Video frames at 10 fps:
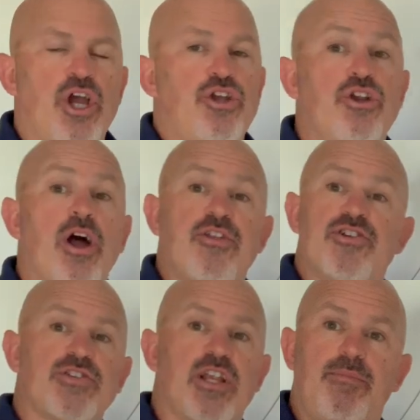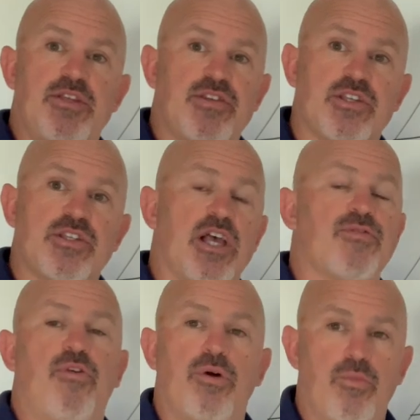you're not just going to be
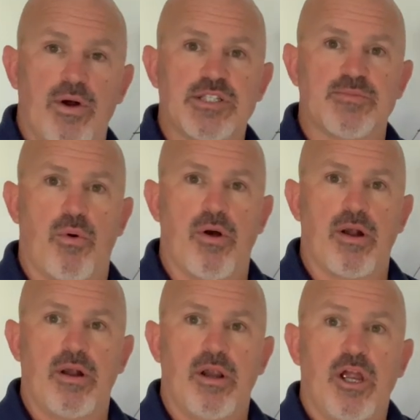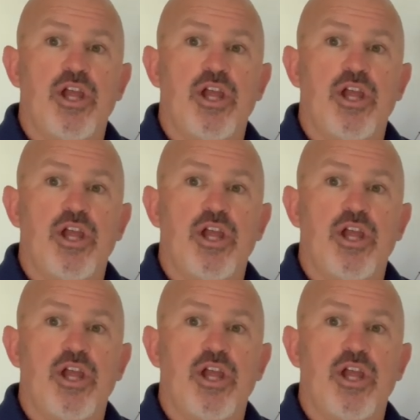successful in one sport,